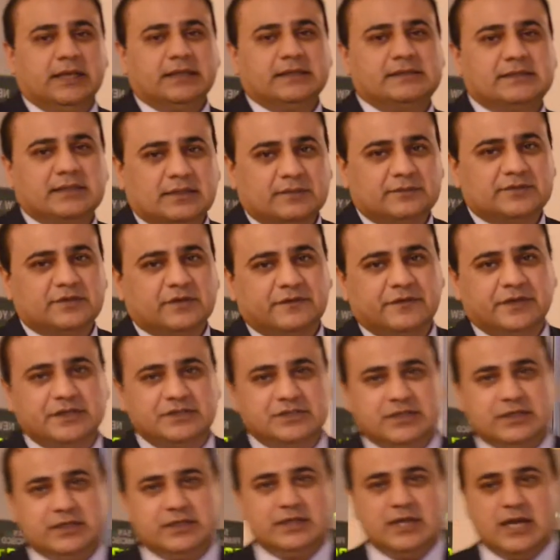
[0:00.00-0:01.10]
in terms of
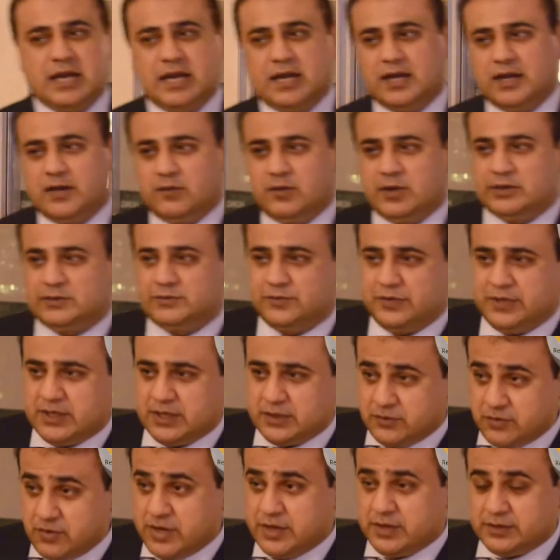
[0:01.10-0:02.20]
agenda, what we
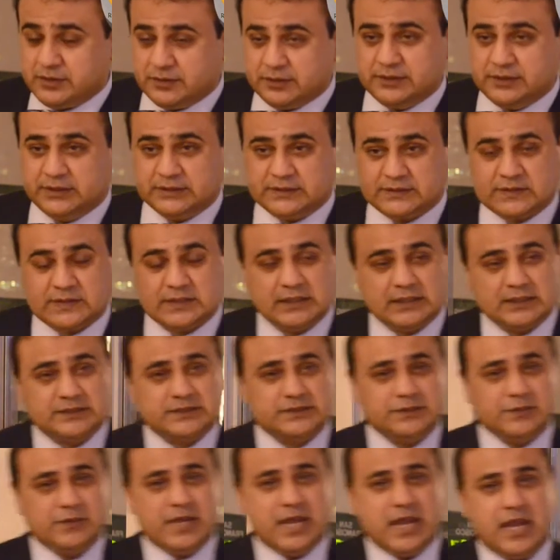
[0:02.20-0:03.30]
are going to discuss
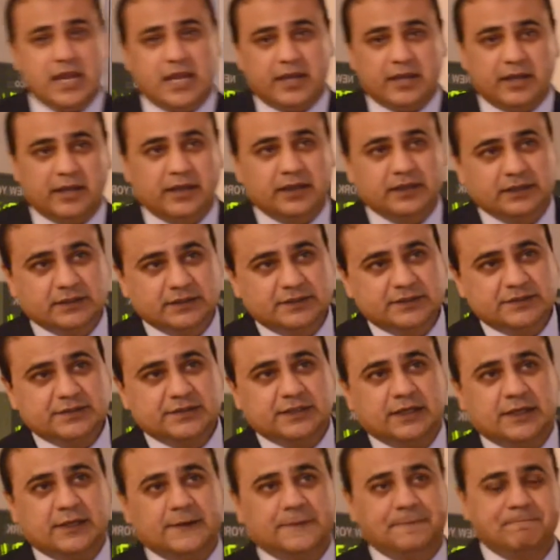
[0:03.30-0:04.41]
today is
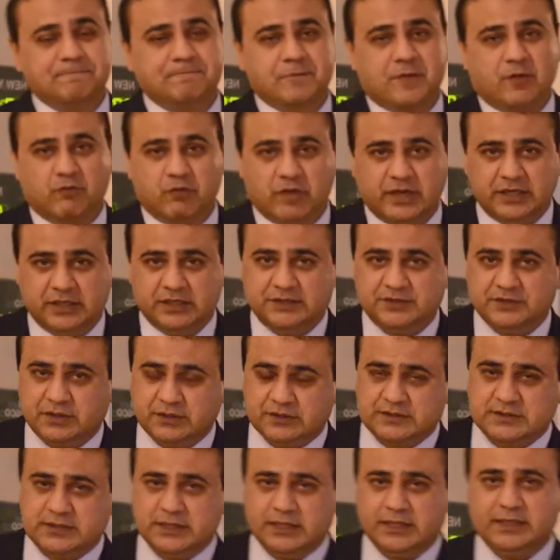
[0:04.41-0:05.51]
very
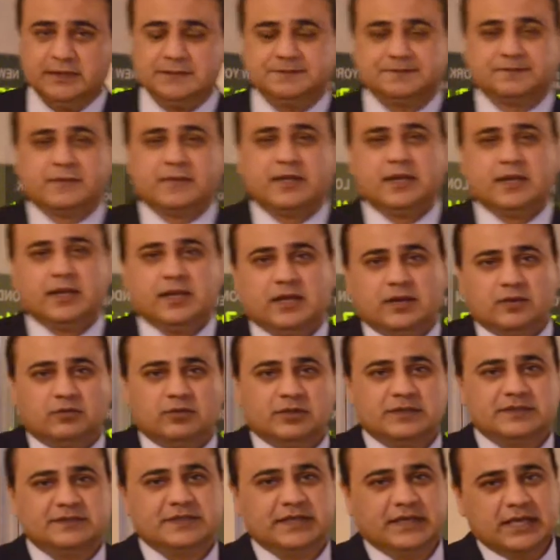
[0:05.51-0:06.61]
interesting.
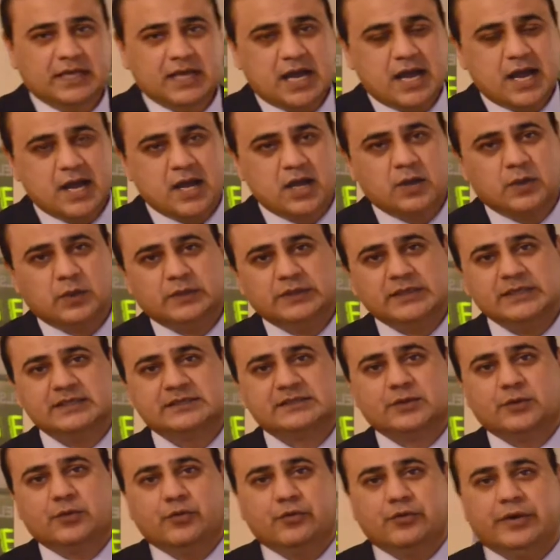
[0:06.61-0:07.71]
We'll see how
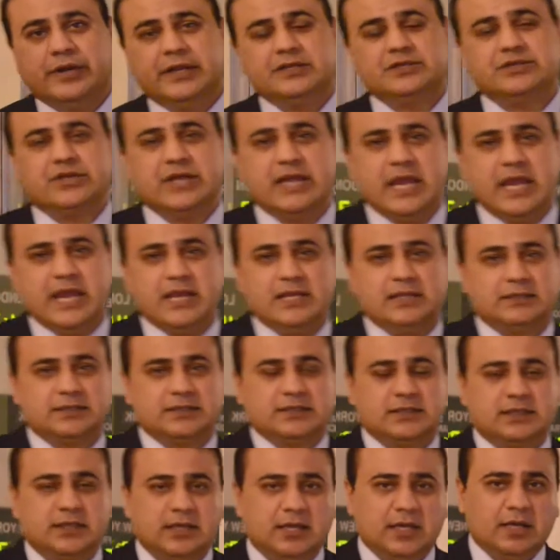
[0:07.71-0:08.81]
this
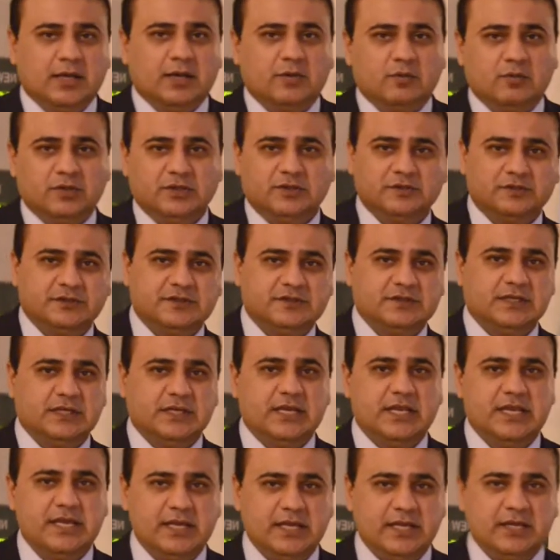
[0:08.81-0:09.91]
originate, what was the
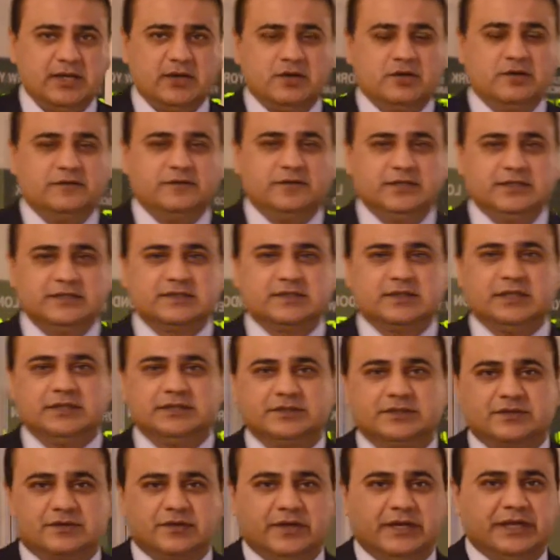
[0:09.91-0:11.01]
need of this
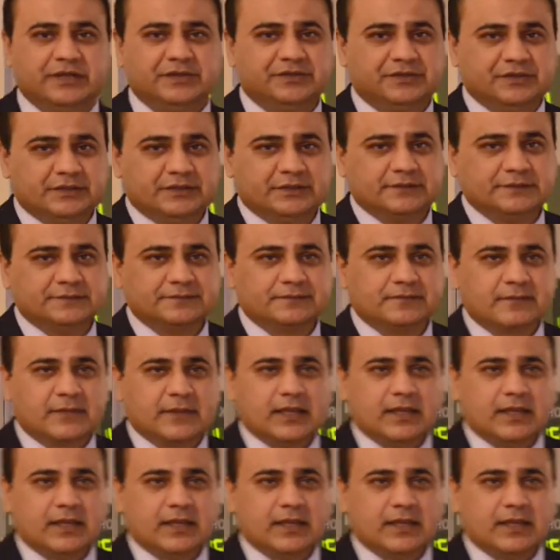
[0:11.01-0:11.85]
legislation,